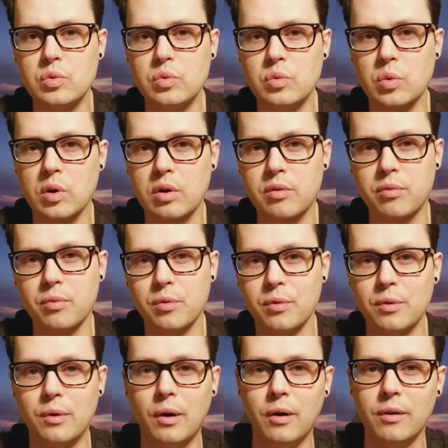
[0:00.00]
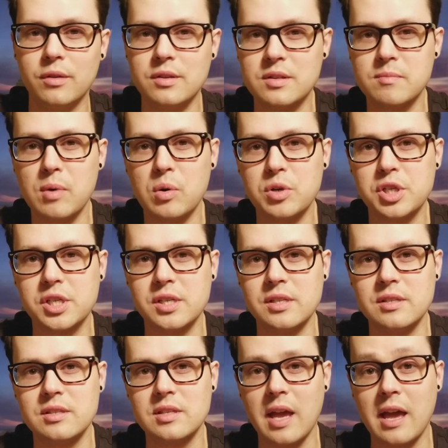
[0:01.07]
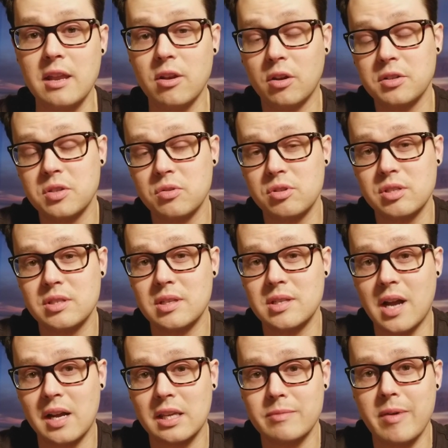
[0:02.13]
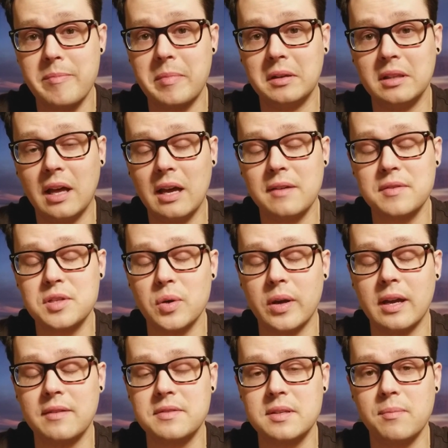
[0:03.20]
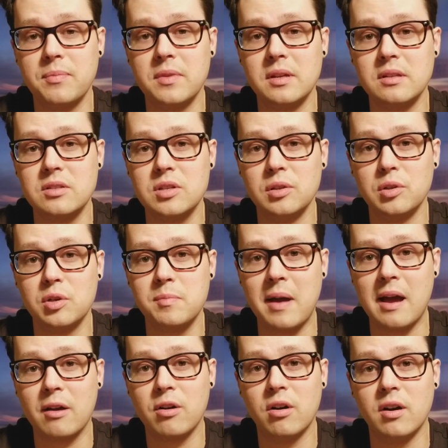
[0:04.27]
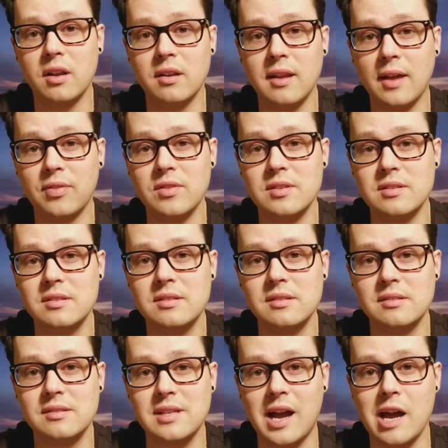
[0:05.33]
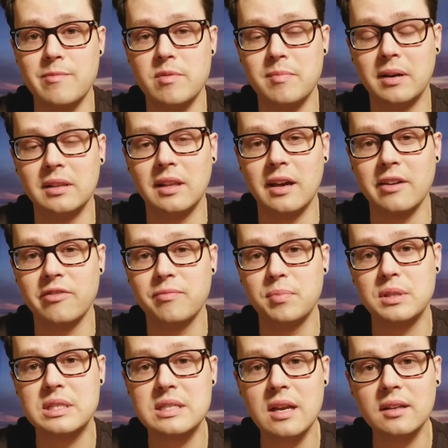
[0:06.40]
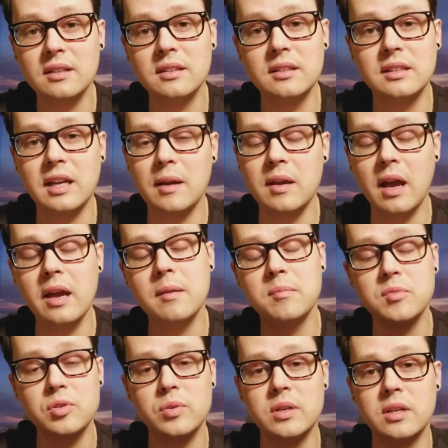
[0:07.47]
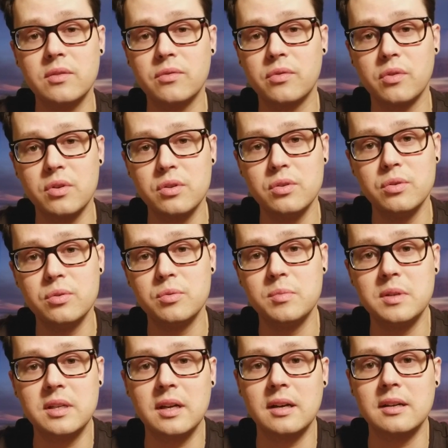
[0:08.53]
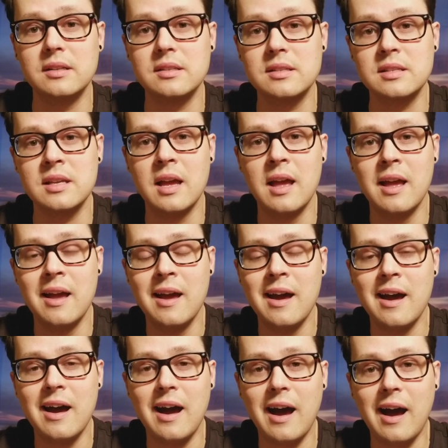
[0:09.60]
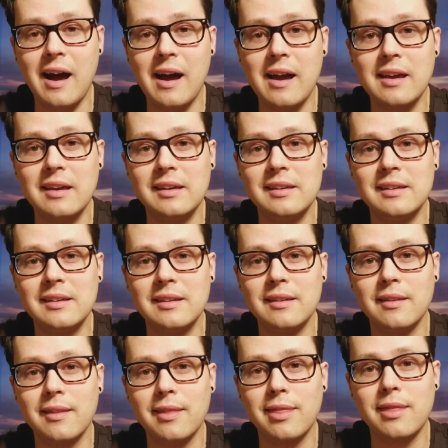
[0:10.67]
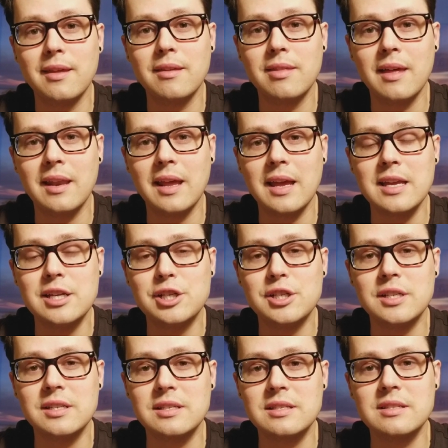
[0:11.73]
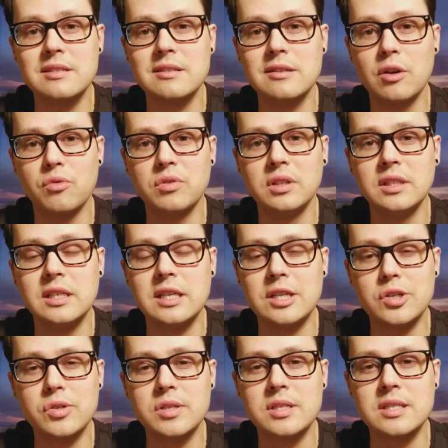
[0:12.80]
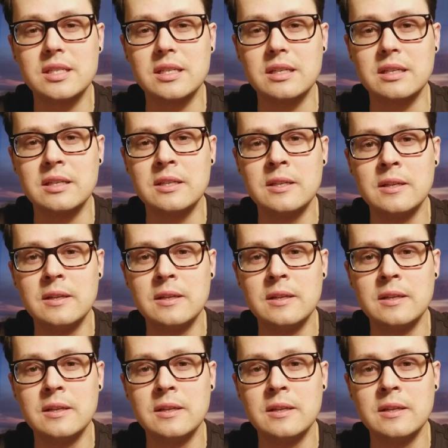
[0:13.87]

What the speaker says: work through all these emotions, and also just to document my life so I have something to look back on at this time in my life. But secondly, I am doing it for you because I think that aging is a really interesting